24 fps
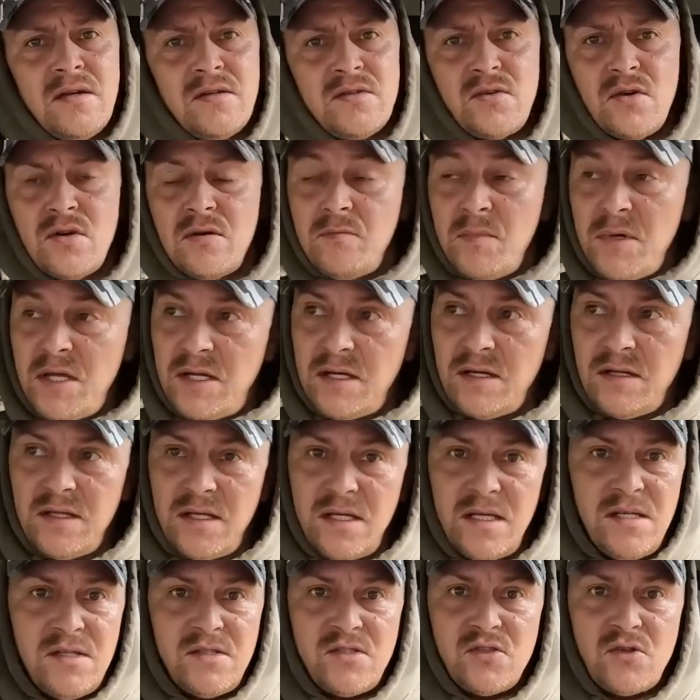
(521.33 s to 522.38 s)
So
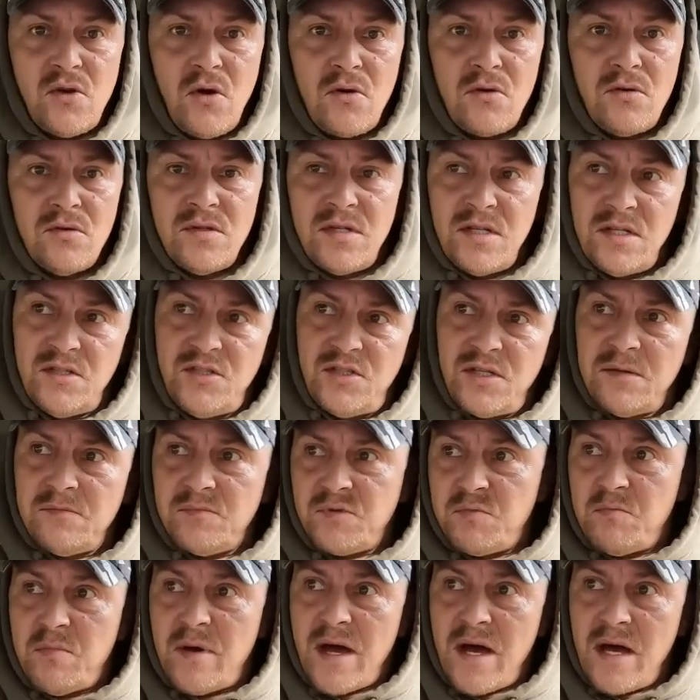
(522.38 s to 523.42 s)
immediately he's startled. He
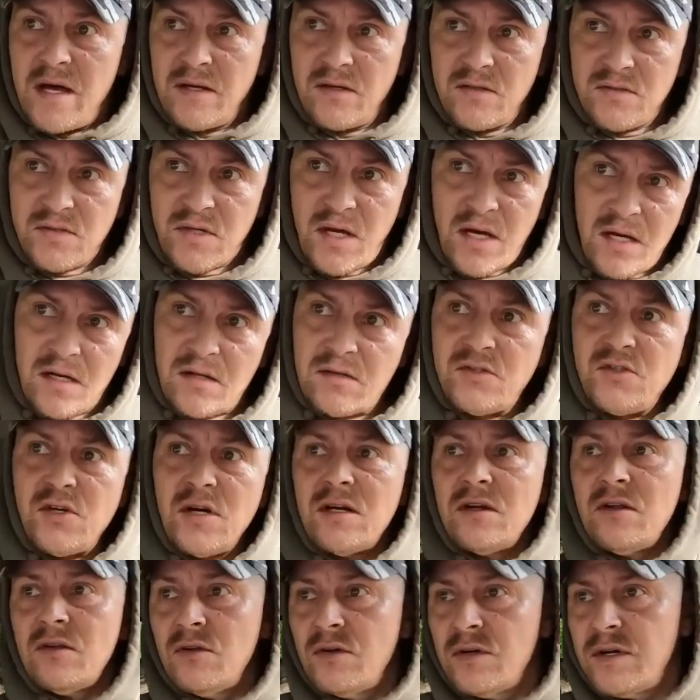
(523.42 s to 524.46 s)
jumps back. He's kind of
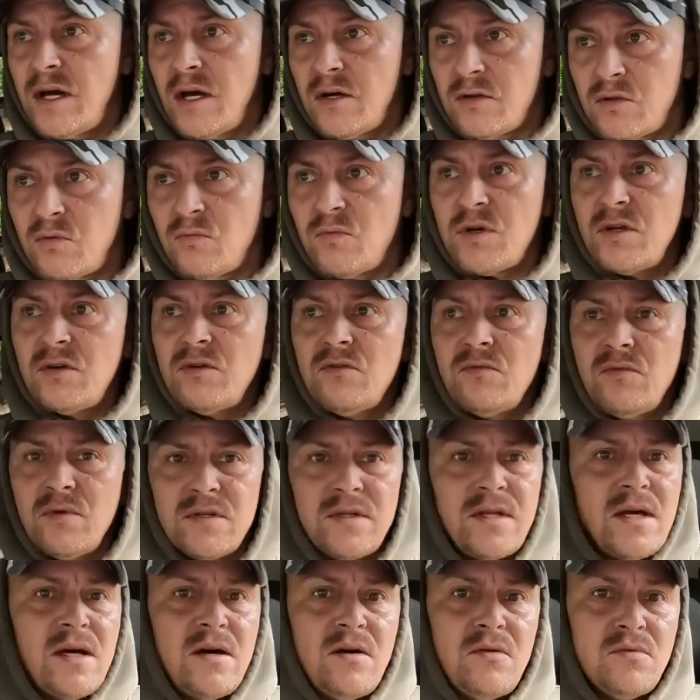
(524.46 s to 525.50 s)
trying to look out the window.
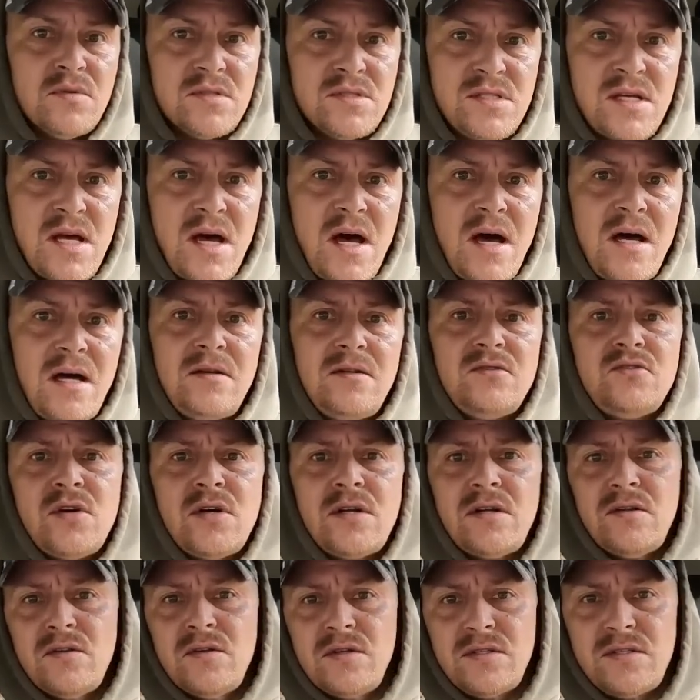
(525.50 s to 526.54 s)
What the hell was that?
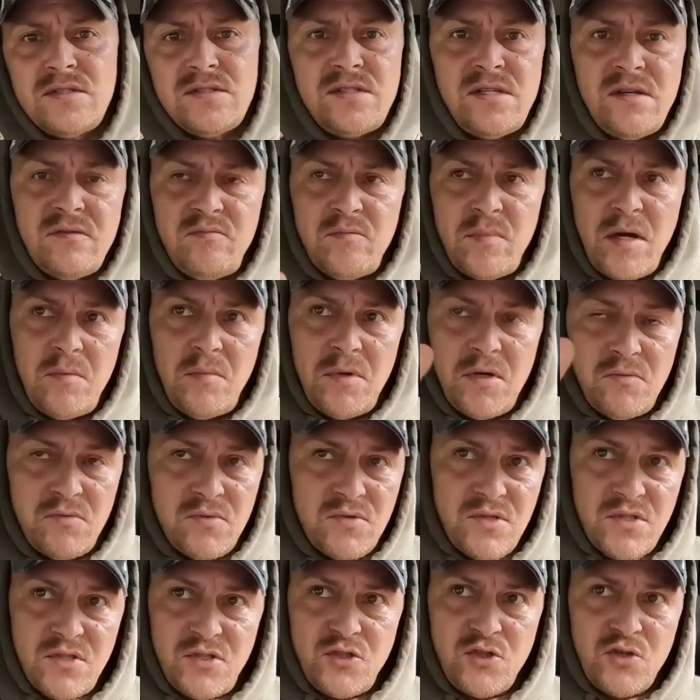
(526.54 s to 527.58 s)
Trying to look to see if maybe it
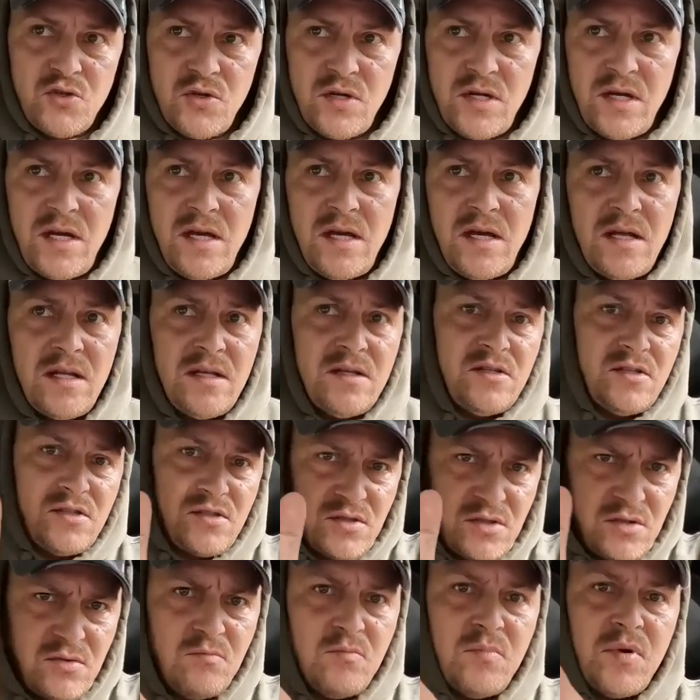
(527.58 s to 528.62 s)
was a tree. And
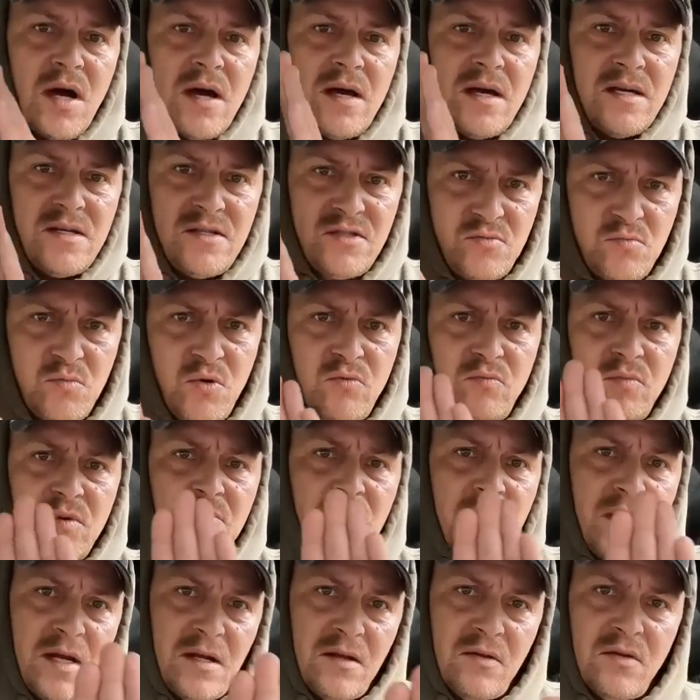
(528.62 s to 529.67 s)
just by his
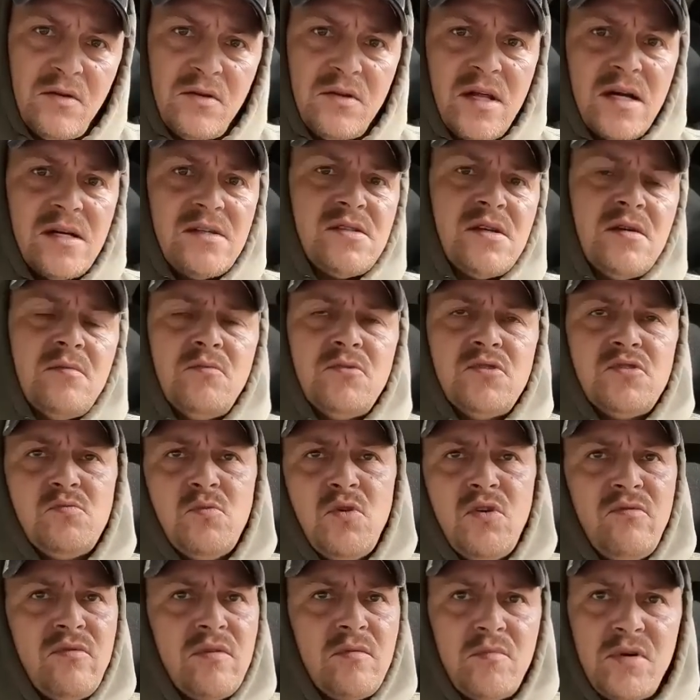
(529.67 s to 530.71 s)
movement, made it look like something was
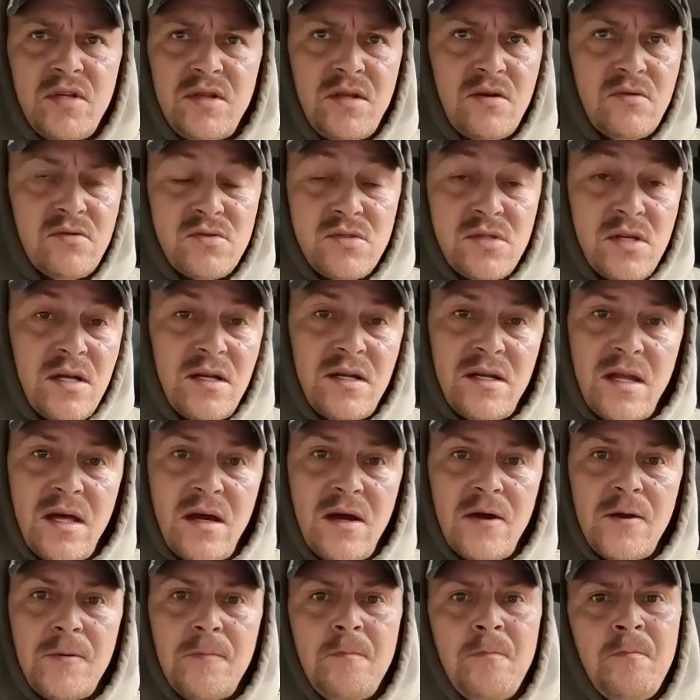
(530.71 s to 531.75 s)
moving, but there was nothing
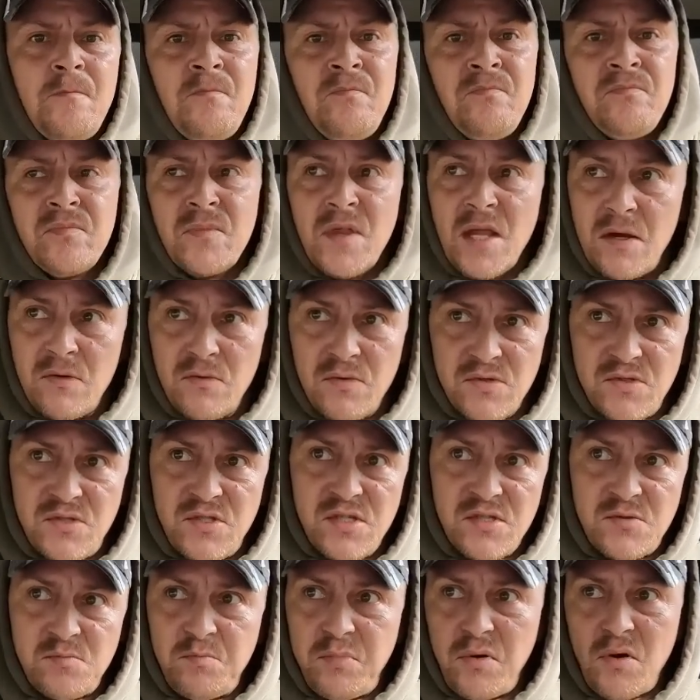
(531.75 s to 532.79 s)
there. It was
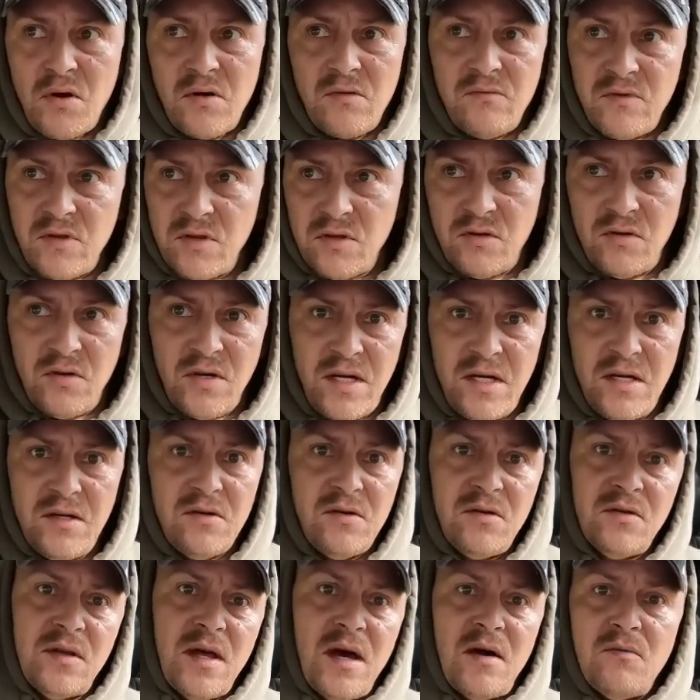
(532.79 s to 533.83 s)
just part of a little
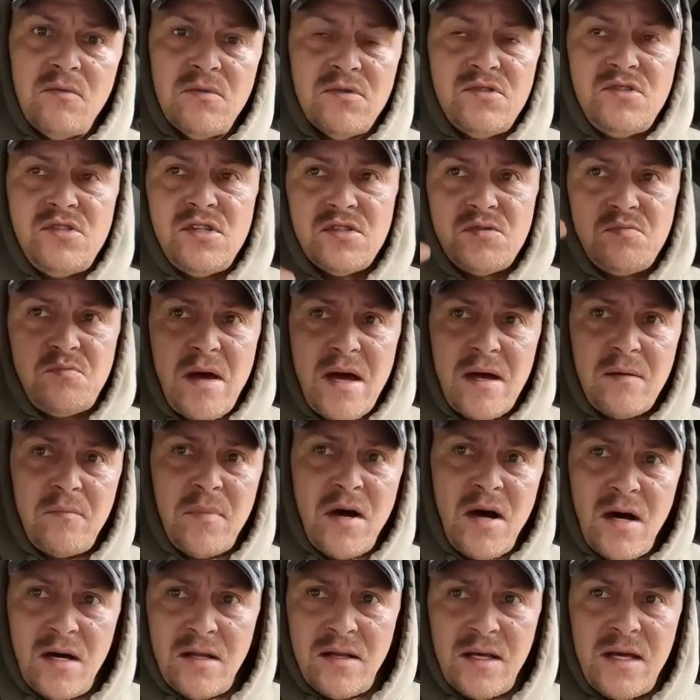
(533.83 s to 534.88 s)
hill that was just back
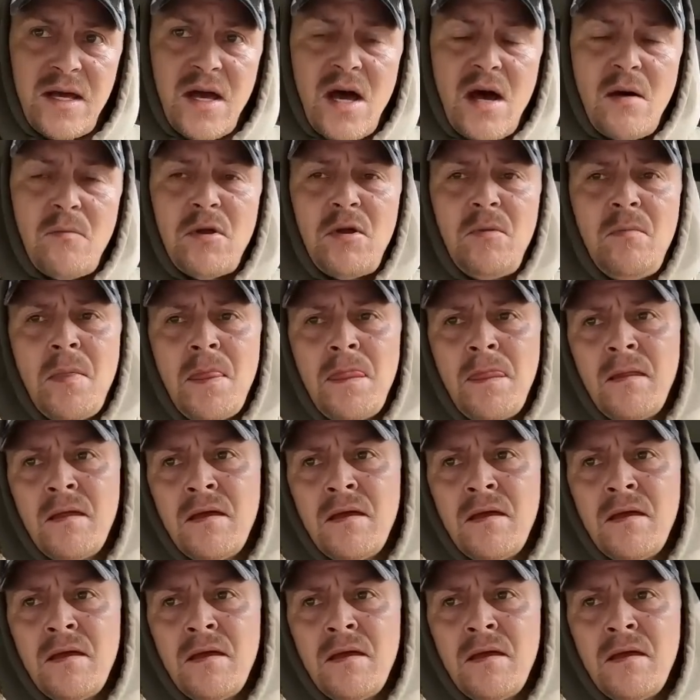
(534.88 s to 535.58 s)
behind the cabin.